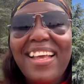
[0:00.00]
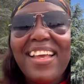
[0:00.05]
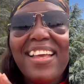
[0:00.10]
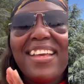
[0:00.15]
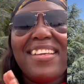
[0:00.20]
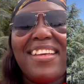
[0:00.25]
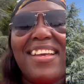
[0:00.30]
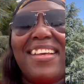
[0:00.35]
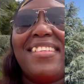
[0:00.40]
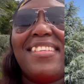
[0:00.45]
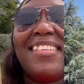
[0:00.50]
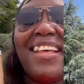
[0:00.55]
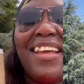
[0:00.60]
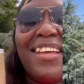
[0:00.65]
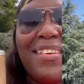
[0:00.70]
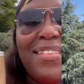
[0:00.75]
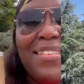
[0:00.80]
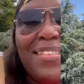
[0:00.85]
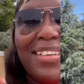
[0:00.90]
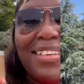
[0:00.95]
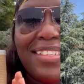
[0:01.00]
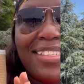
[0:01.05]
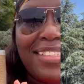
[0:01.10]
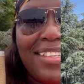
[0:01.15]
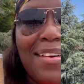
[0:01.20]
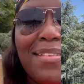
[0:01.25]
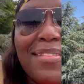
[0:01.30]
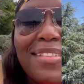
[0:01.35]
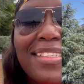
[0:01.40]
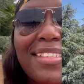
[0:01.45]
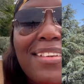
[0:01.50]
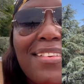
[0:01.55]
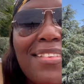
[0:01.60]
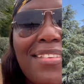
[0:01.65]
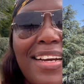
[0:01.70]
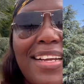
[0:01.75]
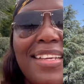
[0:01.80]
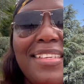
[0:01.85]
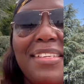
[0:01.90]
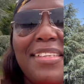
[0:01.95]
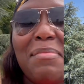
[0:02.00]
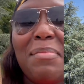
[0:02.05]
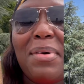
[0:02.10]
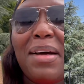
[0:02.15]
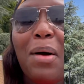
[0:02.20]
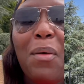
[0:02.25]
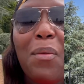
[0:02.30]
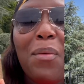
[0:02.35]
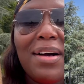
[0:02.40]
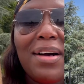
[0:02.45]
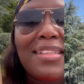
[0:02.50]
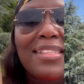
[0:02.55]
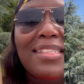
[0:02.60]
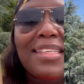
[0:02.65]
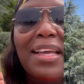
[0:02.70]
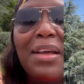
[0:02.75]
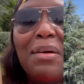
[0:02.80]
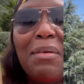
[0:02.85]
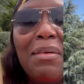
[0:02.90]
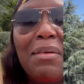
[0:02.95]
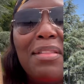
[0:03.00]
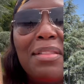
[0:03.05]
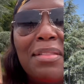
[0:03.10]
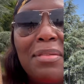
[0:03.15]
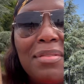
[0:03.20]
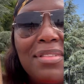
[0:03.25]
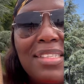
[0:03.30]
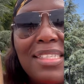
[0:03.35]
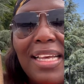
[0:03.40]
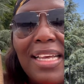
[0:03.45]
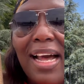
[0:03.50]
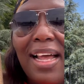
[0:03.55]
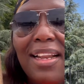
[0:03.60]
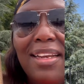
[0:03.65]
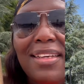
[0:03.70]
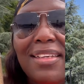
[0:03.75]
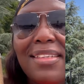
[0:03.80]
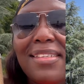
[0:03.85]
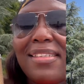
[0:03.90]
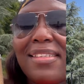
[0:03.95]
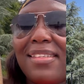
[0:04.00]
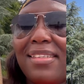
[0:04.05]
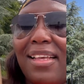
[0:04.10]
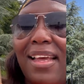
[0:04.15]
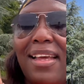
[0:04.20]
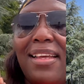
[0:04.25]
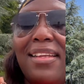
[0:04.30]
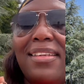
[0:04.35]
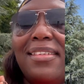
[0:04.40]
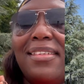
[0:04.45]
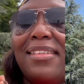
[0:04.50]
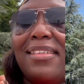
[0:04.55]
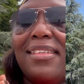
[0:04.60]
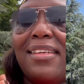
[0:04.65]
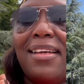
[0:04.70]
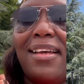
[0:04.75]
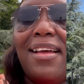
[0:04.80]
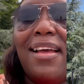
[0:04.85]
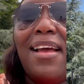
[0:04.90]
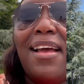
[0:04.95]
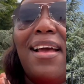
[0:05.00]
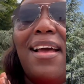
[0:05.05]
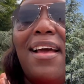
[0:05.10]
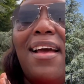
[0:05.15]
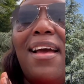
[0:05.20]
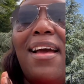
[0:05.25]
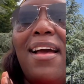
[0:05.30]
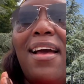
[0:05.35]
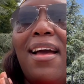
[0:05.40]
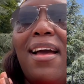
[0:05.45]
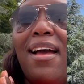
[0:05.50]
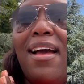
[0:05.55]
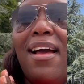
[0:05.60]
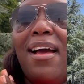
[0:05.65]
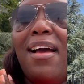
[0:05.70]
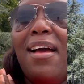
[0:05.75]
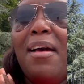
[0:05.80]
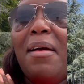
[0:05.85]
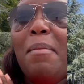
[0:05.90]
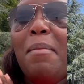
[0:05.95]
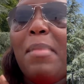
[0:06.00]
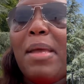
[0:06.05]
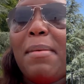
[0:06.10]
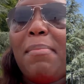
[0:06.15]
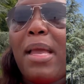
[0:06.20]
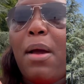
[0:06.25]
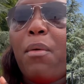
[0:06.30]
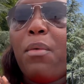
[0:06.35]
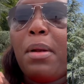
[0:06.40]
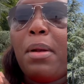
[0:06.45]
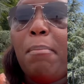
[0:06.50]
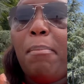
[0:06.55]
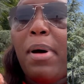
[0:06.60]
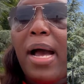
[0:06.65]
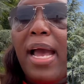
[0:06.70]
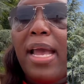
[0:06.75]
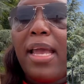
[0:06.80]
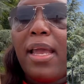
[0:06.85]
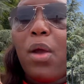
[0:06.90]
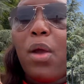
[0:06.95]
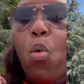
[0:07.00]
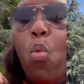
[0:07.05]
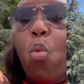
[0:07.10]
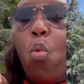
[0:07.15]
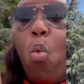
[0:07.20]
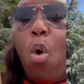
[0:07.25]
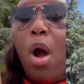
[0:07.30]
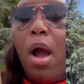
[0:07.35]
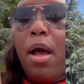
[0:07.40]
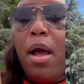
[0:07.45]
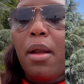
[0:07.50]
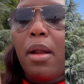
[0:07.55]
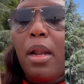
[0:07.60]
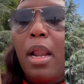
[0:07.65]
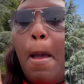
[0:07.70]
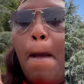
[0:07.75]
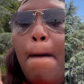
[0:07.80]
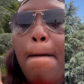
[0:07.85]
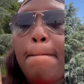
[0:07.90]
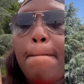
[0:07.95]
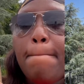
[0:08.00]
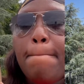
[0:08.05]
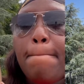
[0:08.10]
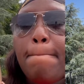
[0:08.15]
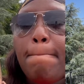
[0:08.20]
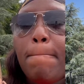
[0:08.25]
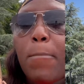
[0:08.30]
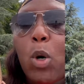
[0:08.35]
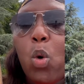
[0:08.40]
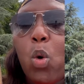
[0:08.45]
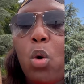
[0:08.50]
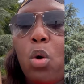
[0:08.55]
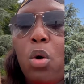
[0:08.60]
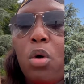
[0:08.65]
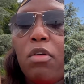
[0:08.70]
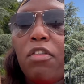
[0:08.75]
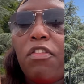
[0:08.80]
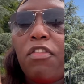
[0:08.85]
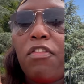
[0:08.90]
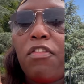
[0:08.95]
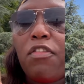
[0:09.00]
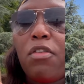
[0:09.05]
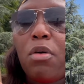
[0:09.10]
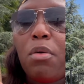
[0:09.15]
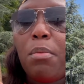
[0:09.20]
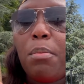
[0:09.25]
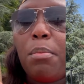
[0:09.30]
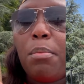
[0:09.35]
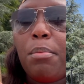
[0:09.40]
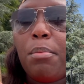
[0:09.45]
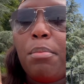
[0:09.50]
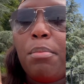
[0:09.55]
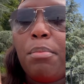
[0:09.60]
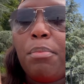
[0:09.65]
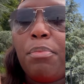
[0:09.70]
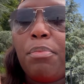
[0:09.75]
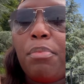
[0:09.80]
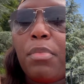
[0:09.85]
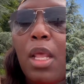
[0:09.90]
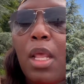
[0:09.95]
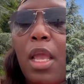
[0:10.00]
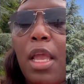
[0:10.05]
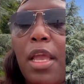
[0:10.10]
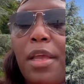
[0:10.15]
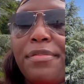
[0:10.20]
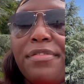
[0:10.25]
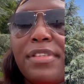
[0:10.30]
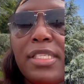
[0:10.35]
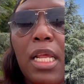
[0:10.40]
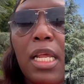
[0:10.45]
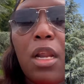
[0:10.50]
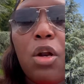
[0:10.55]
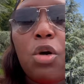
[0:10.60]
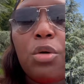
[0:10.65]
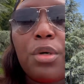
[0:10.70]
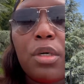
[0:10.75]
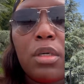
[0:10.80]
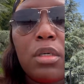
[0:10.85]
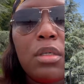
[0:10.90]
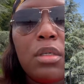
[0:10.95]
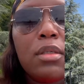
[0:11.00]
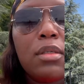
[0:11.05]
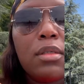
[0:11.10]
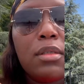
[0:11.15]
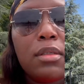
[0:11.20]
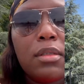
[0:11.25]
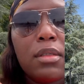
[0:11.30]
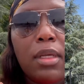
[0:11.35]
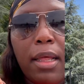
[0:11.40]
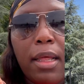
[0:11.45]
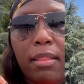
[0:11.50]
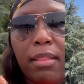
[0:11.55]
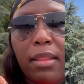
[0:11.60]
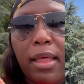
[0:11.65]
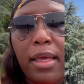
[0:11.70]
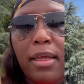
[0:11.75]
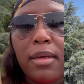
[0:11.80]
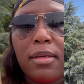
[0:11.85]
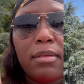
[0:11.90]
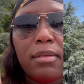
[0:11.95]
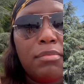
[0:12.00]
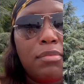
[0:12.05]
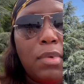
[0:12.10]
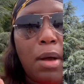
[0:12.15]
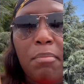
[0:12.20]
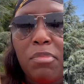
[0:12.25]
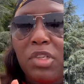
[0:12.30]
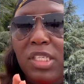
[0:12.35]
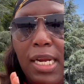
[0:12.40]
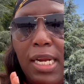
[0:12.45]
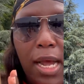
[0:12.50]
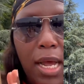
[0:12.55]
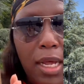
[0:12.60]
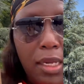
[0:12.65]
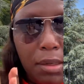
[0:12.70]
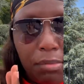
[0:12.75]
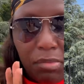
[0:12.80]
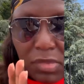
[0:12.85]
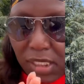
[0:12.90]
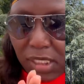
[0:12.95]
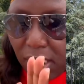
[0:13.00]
Yes, I know it sounds crazy, but once I got those colors, and maybe I will buy one more from Yves Saint Laurent, and then I'm done